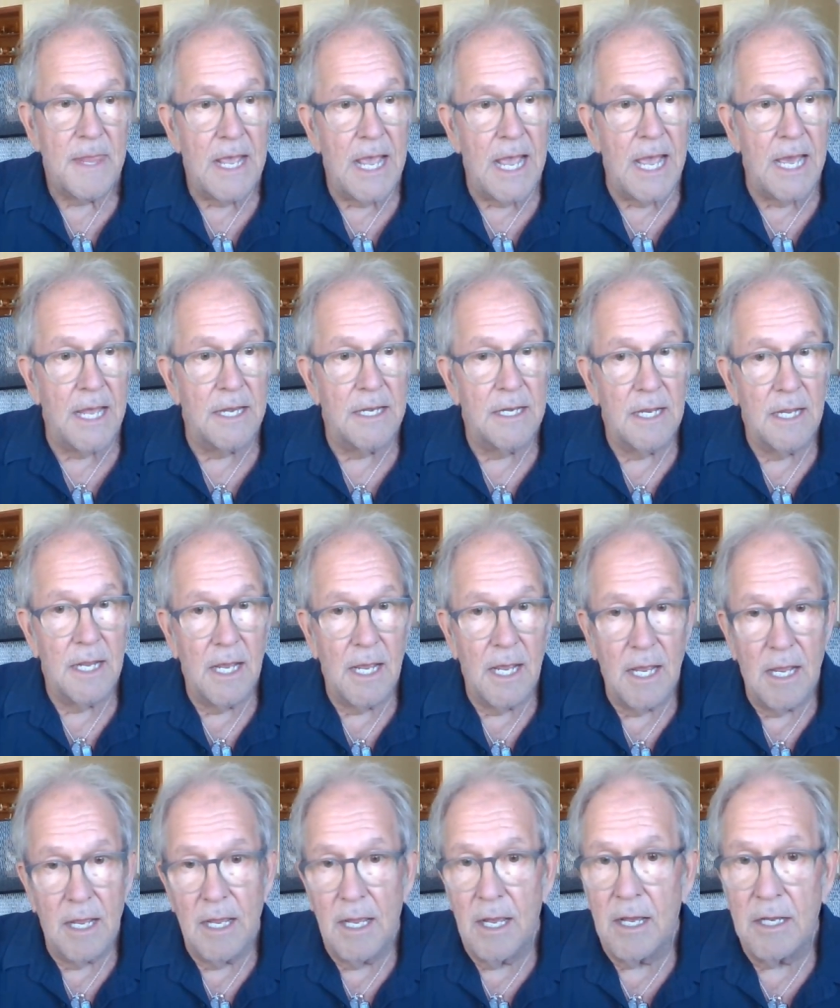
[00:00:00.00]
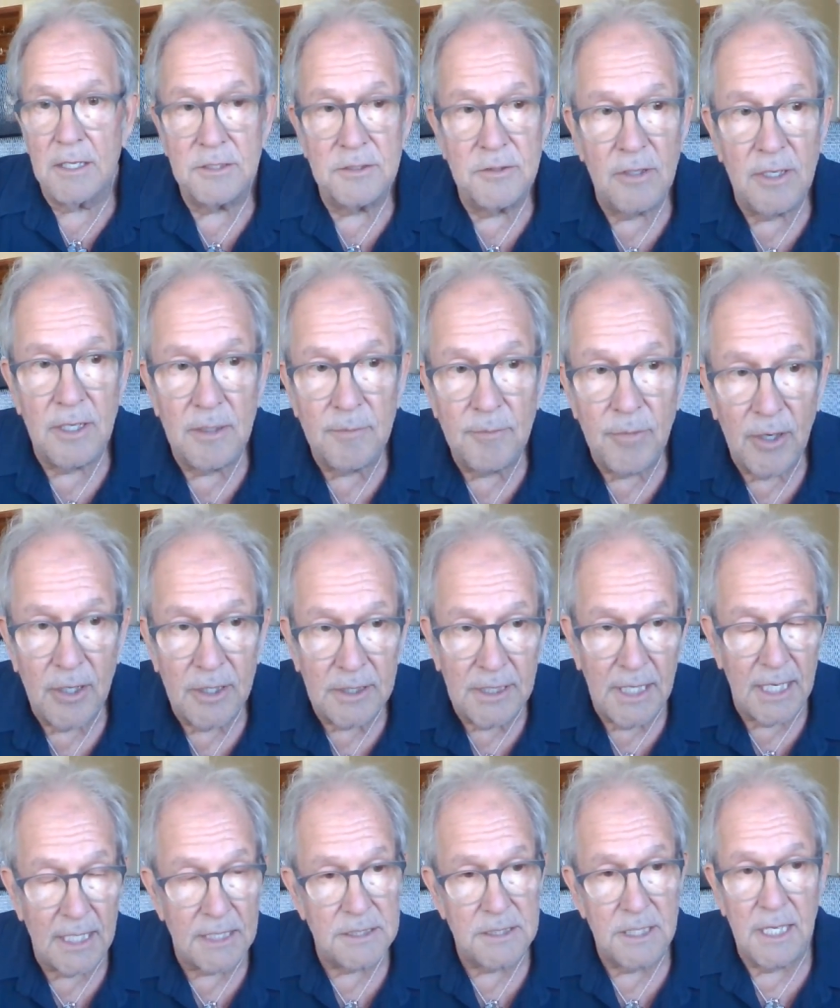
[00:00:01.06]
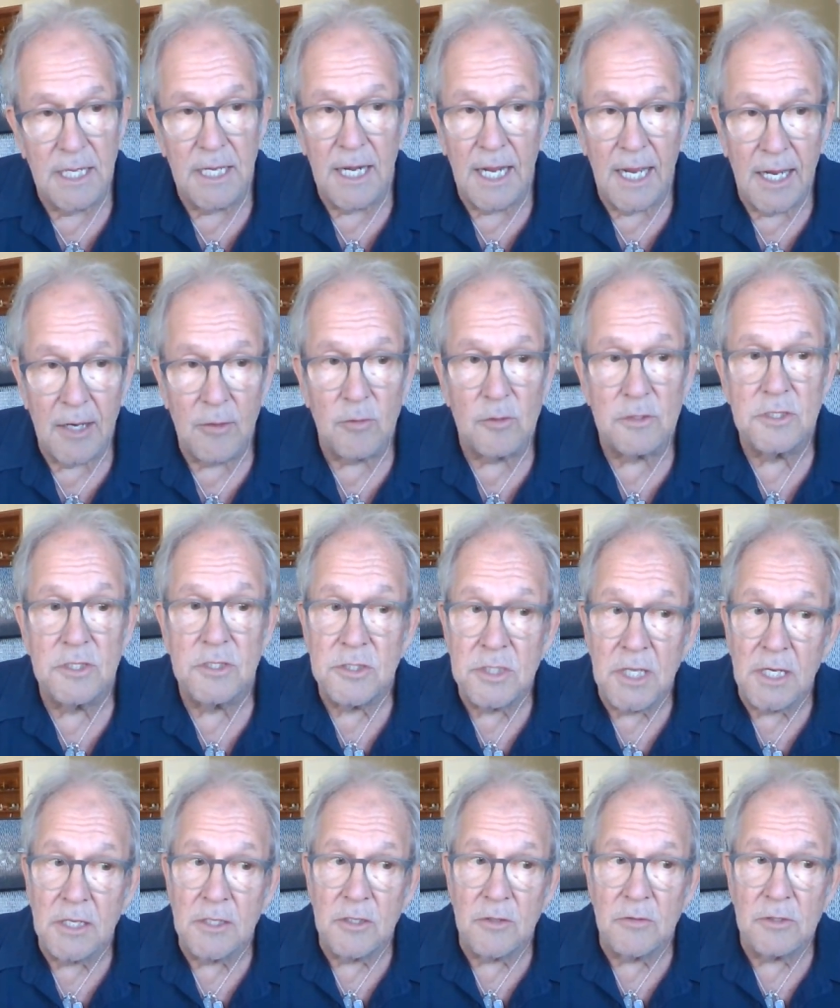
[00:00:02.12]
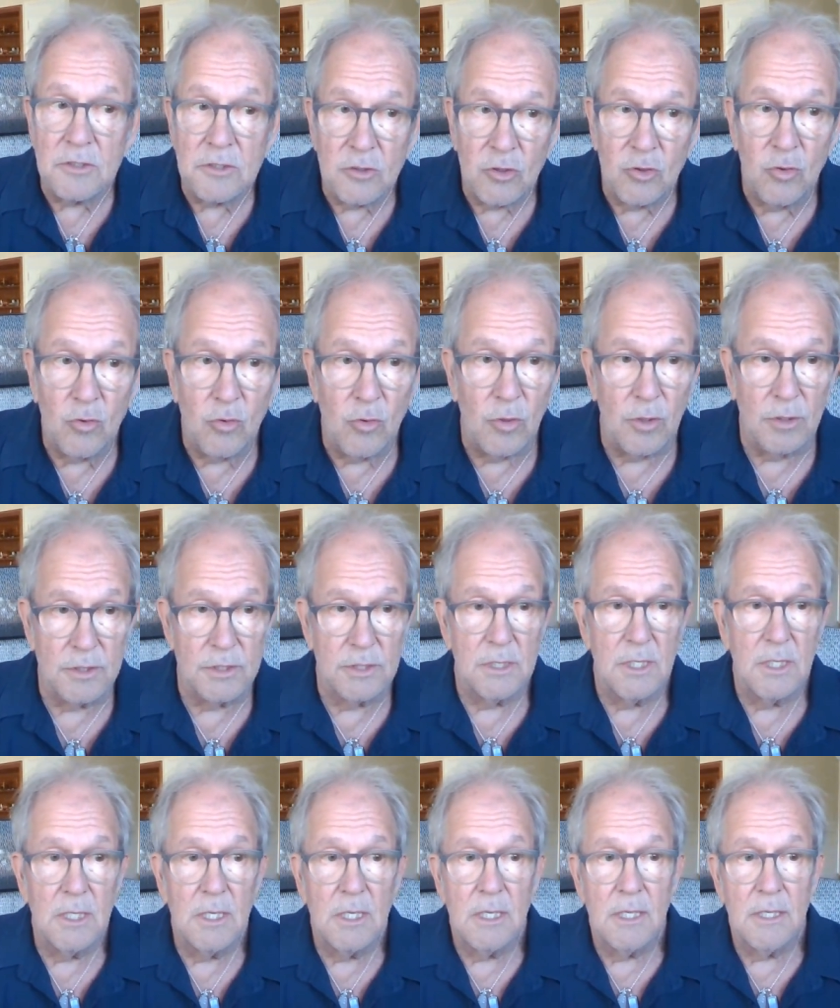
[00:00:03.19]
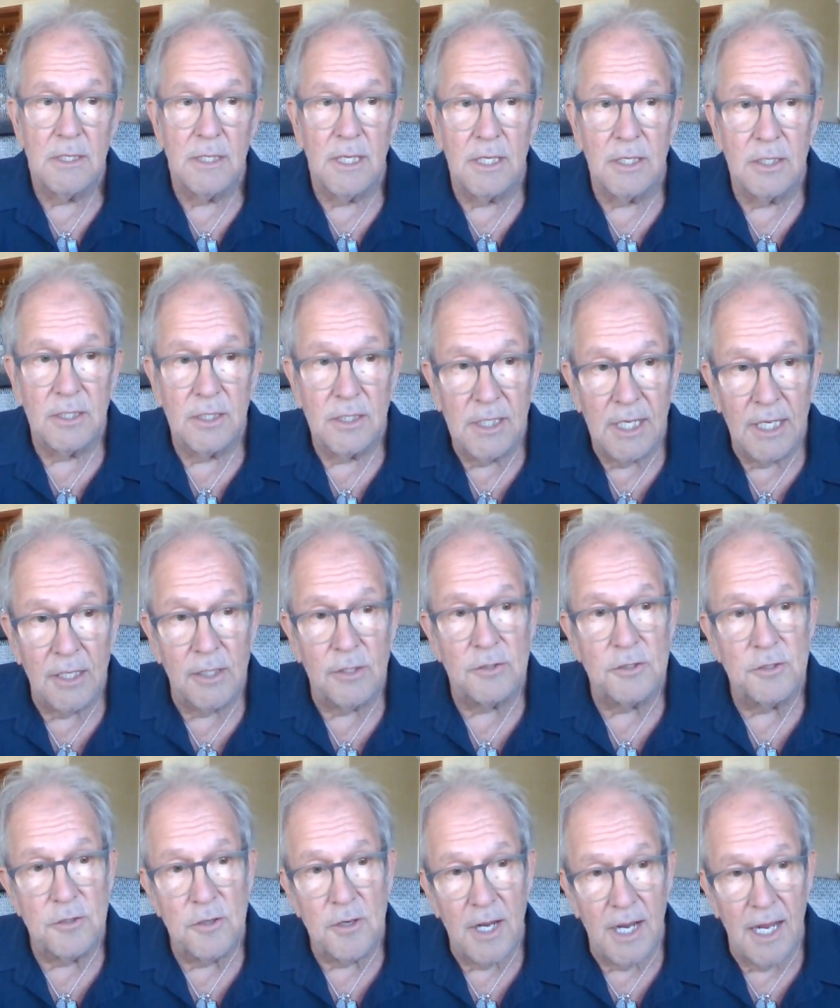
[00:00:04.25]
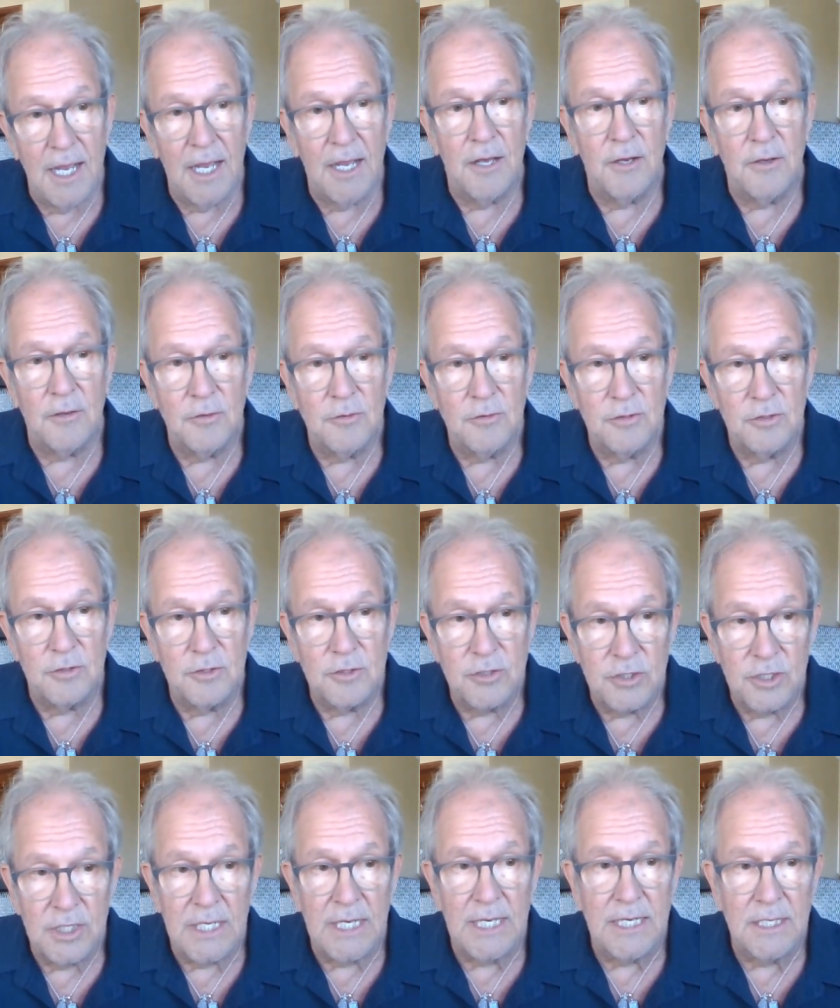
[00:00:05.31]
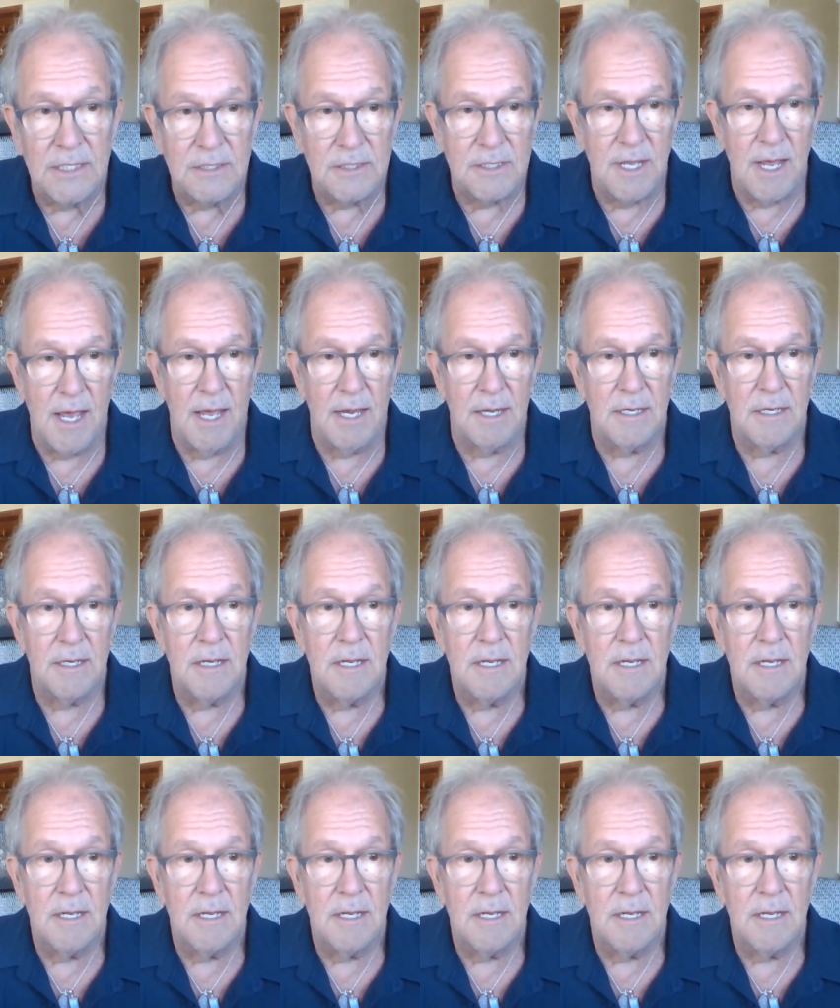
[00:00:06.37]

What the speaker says: And Australian podcast. And I will send you this course that tells you how to change that.